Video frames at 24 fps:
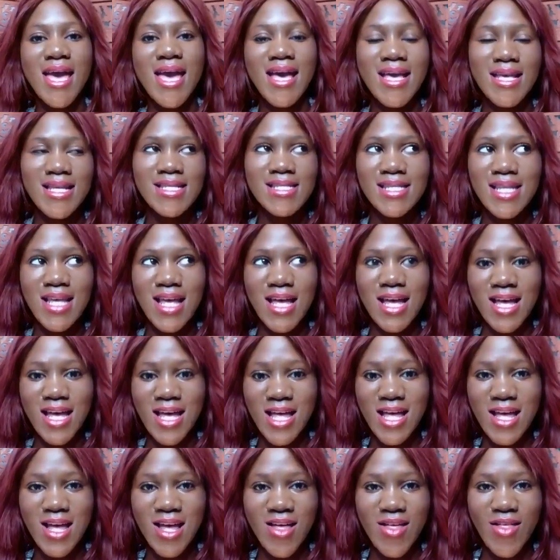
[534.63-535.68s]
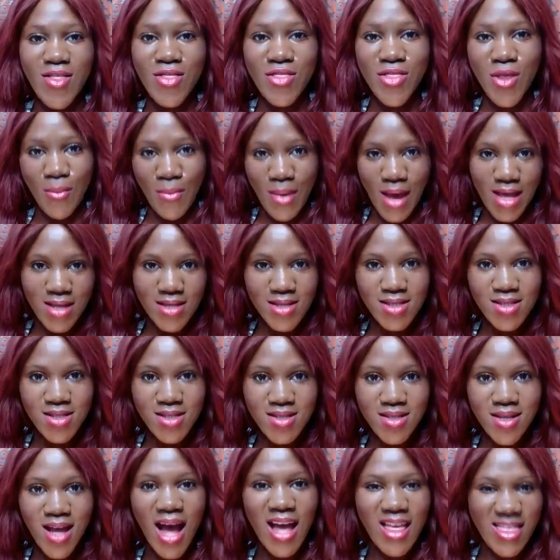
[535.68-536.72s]
is the
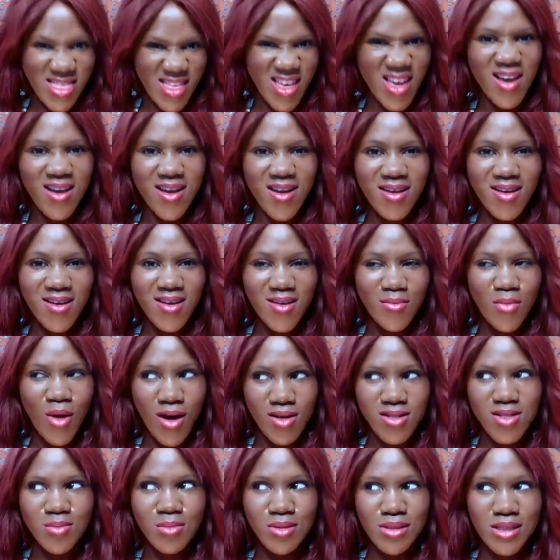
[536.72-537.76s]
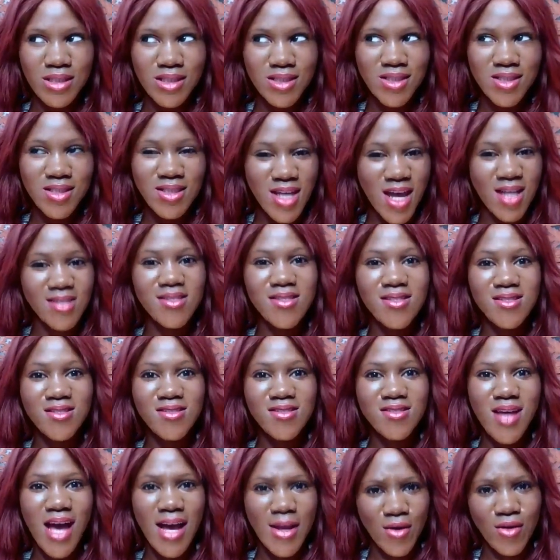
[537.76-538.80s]
best, I think. Possibly. Yes.
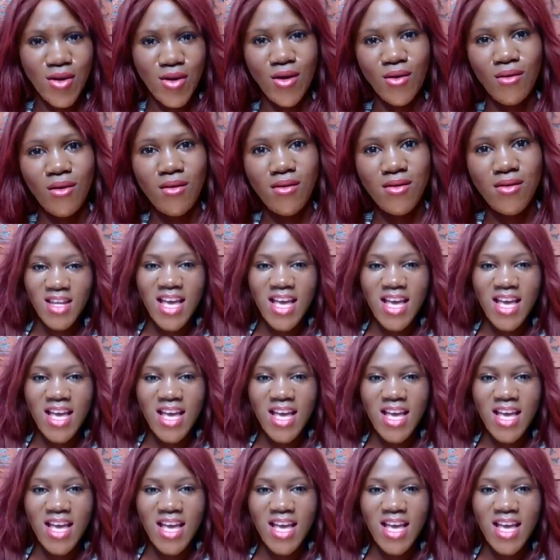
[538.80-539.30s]
I don't know.